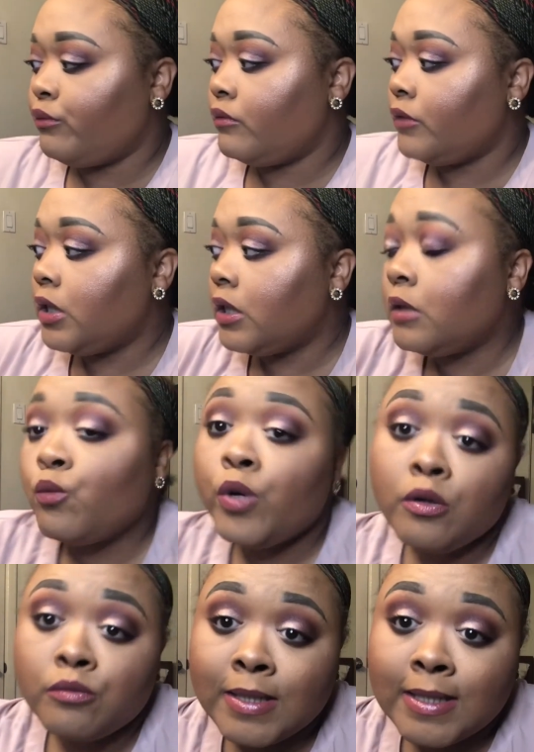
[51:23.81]
And then we're
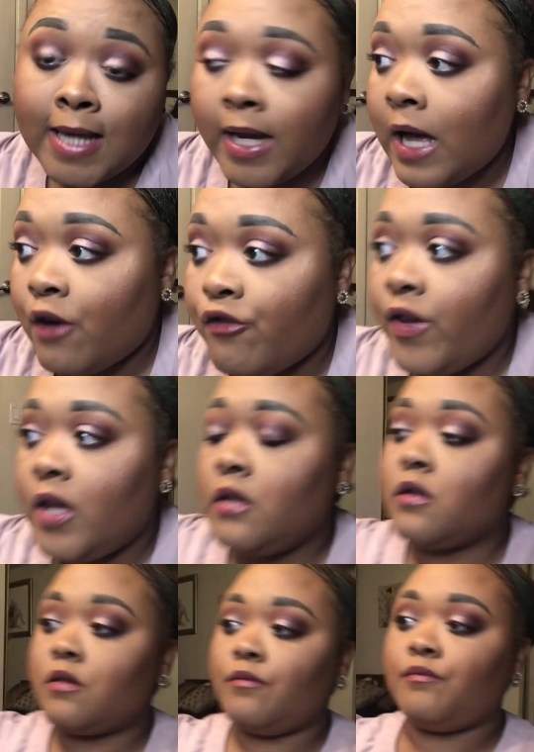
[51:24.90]
gonna set our face.